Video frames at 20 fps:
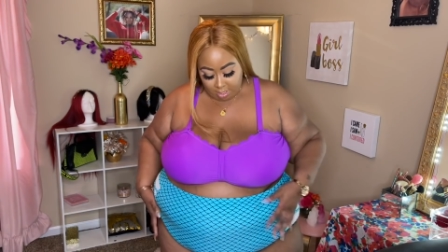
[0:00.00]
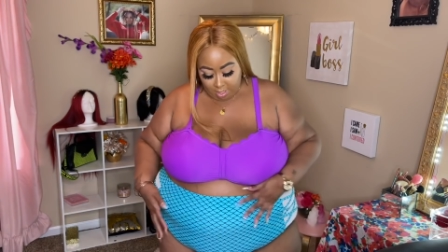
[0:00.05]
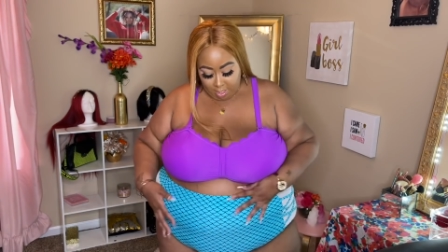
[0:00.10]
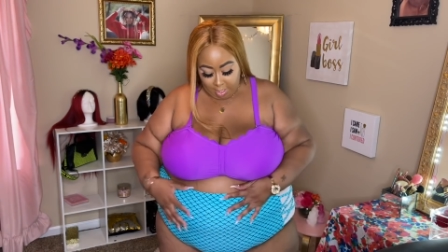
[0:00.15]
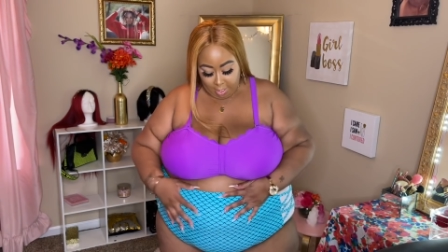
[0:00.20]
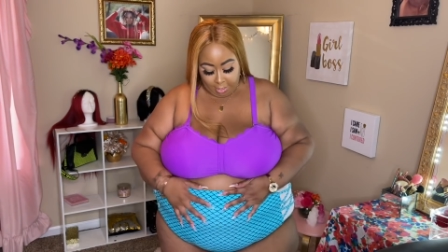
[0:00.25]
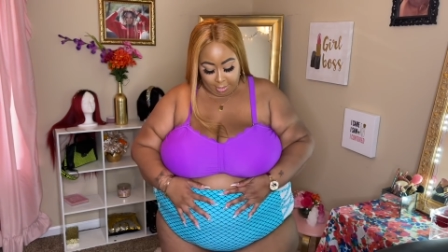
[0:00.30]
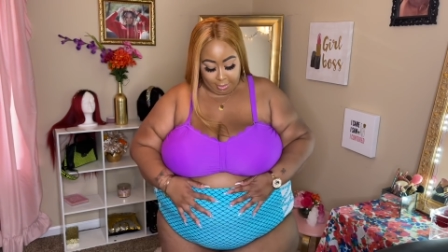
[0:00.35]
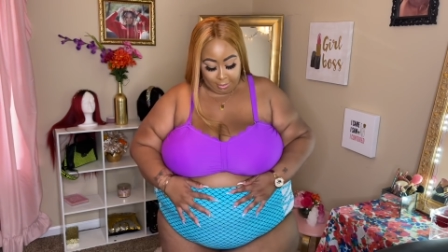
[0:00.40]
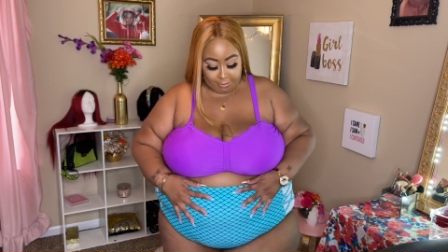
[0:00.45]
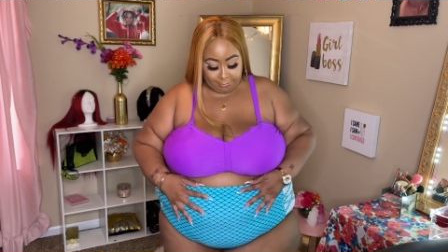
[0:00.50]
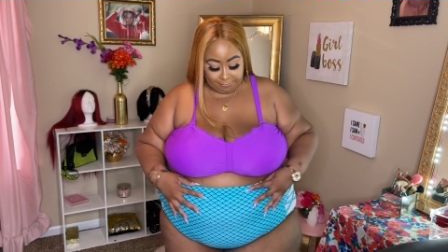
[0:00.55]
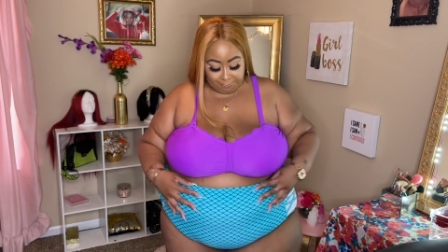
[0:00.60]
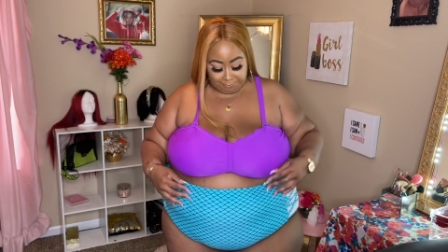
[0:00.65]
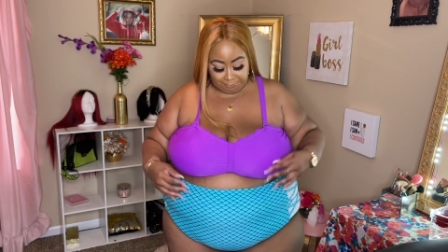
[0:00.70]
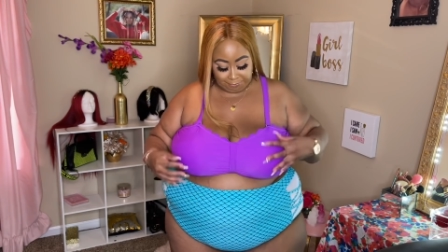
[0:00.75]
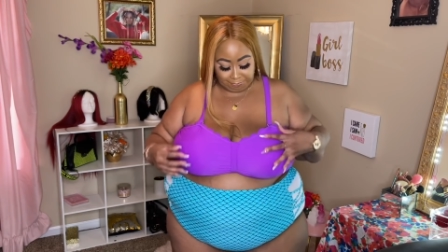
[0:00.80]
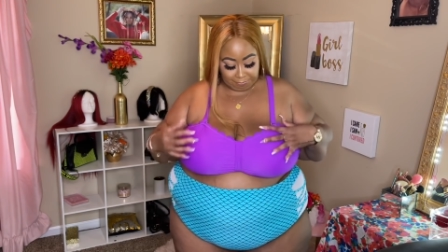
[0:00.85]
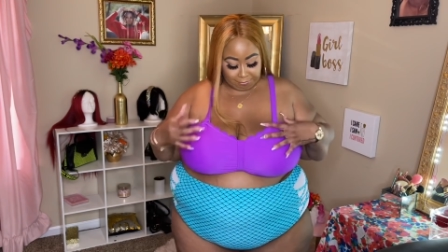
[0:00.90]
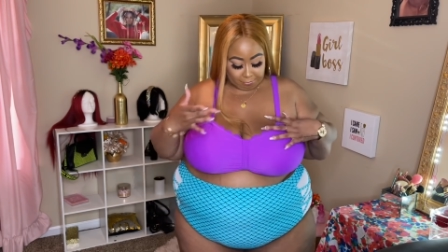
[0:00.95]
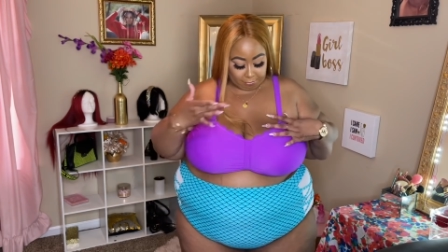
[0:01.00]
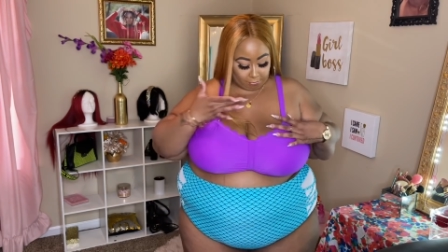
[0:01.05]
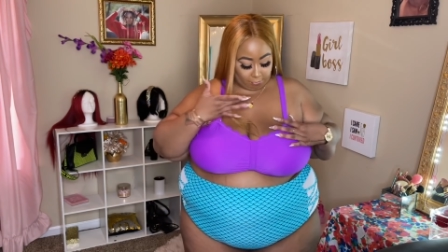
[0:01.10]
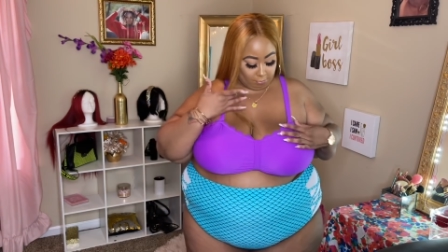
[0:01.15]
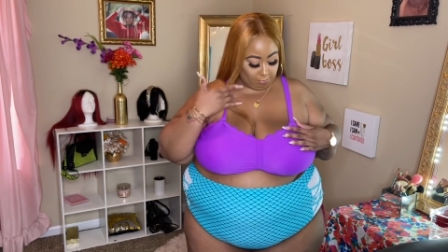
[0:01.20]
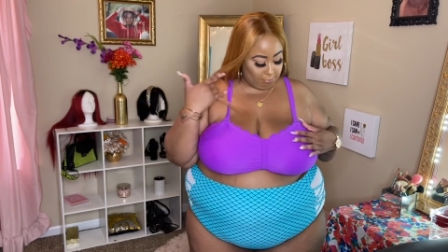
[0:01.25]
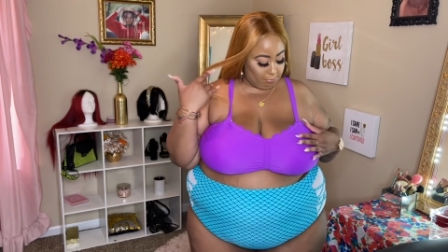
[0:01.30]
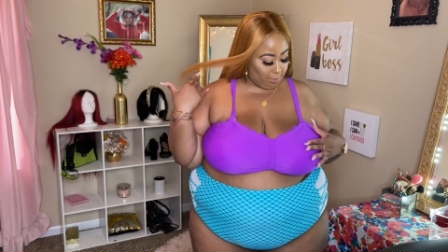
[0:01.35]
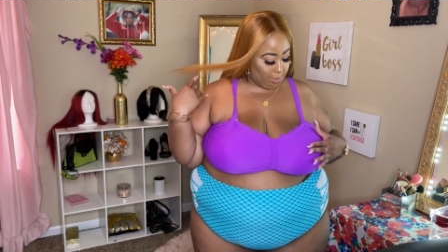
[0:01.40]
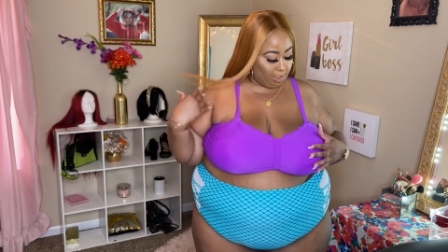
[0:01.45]
Um,
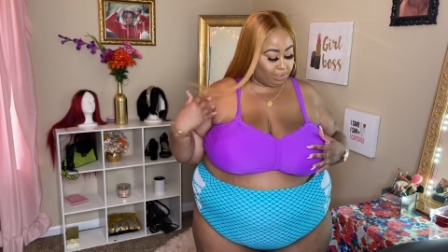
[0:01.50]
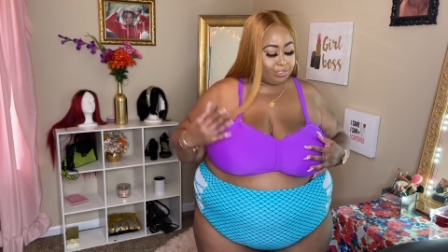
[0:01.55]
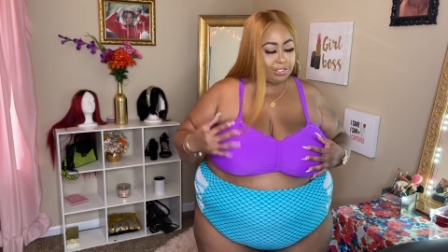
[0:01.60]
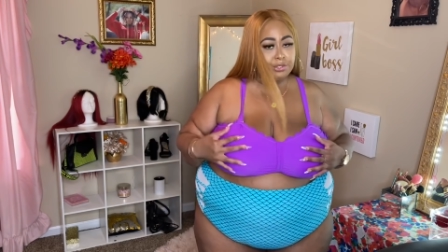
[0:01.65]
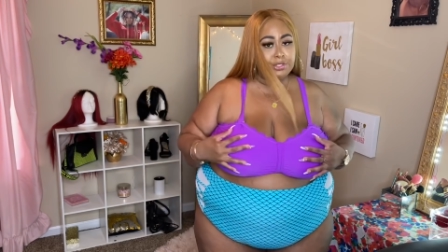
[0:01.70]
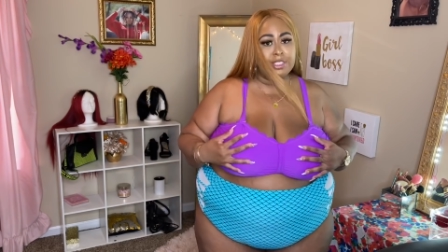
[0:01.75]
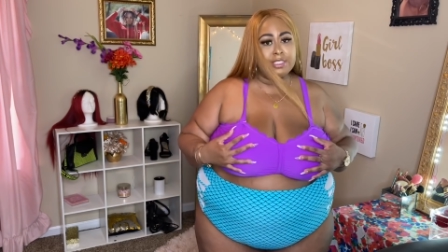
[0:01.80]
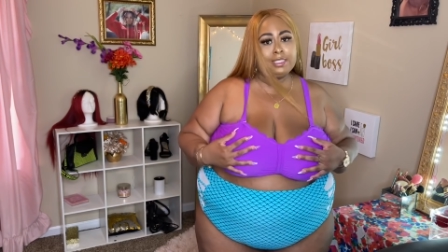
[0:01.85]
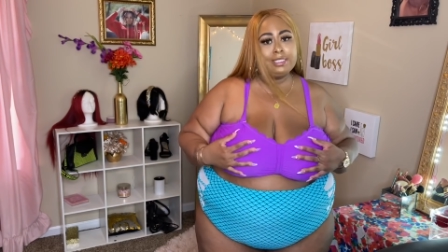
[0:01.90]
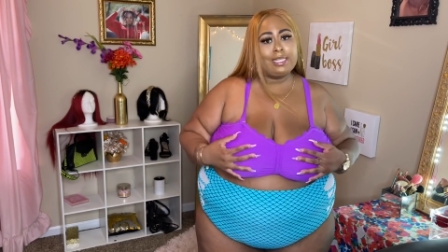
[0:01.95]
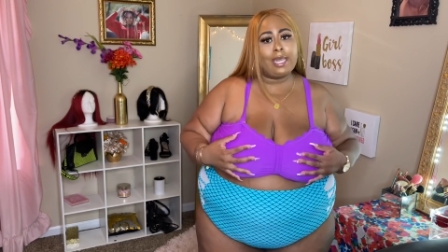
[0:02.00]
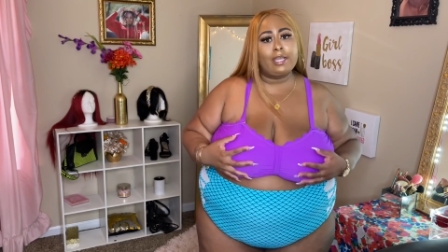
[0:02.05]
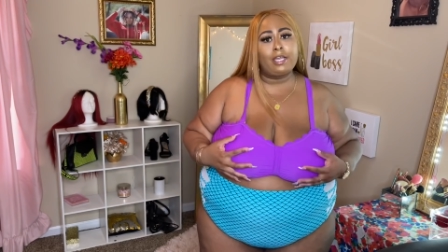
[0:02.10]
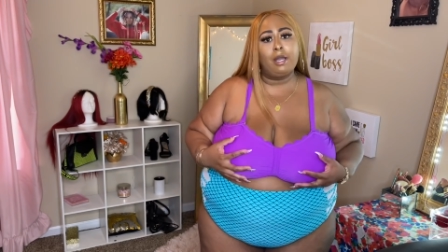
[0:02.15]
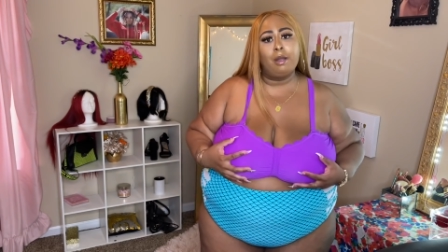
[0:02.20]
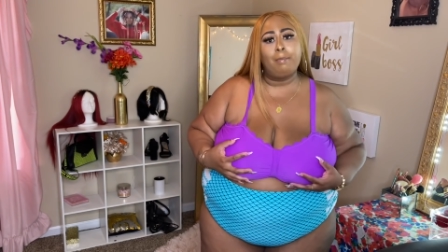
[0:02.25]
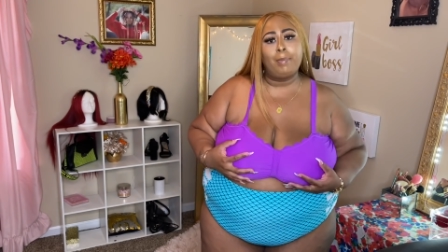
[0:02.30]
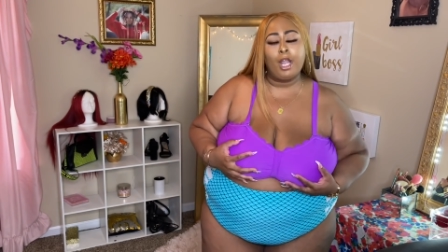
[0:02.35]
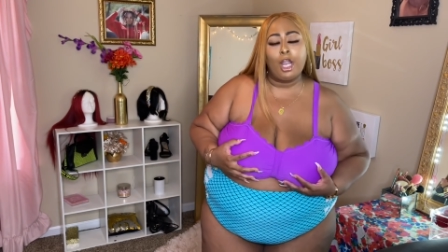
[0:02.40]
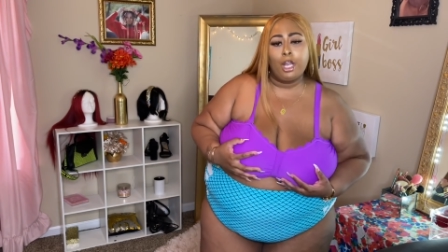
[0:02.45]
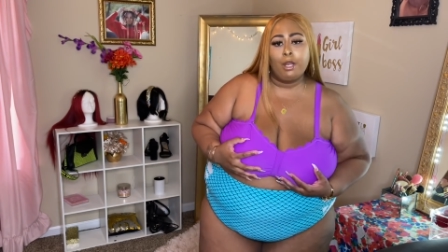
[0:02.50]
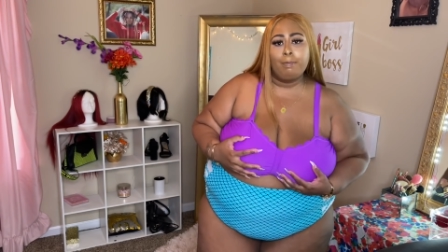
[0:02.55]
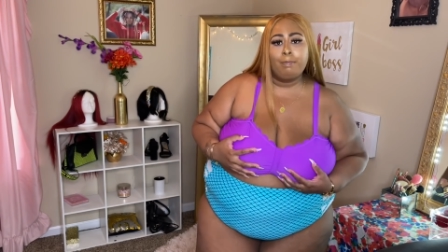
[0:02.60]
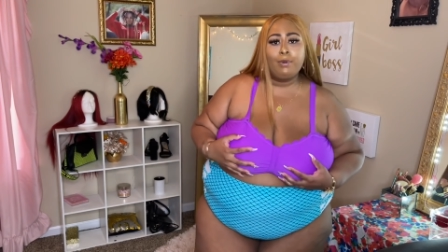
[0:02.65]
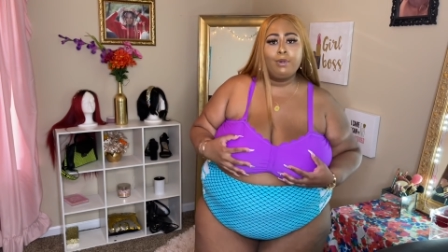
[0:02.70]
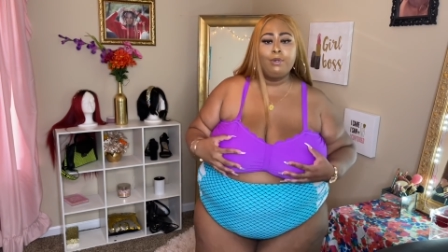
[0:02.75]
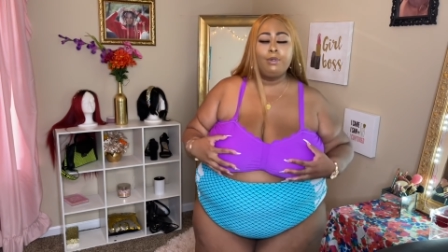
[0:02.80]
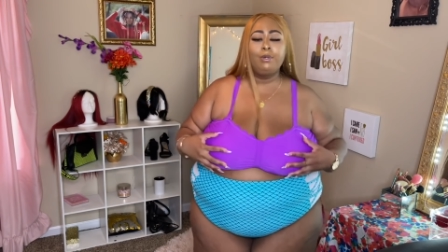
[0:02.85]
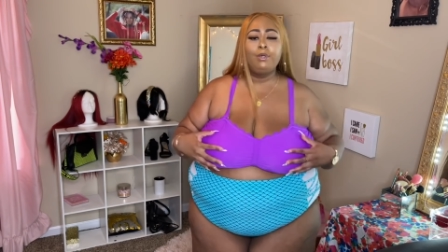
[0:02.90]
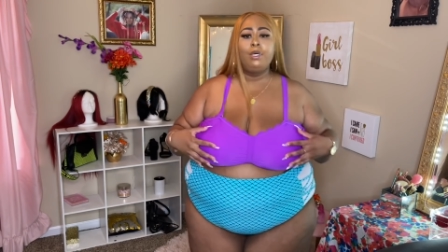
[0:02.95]
so this is like a
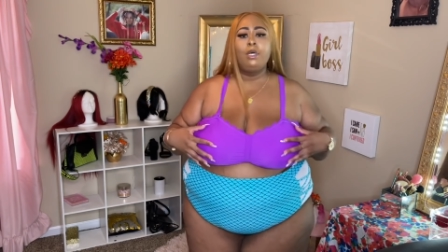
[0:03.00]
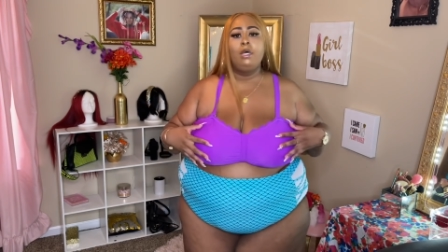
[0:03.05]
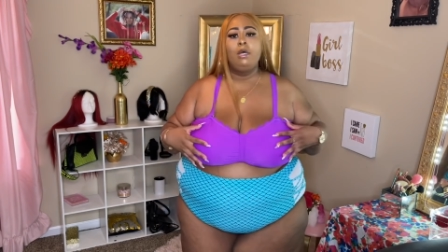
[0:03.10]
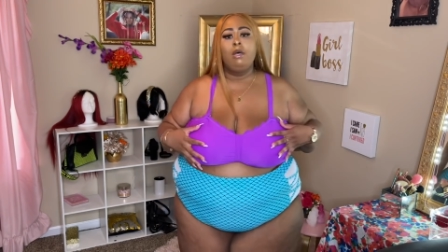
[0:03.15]
purple,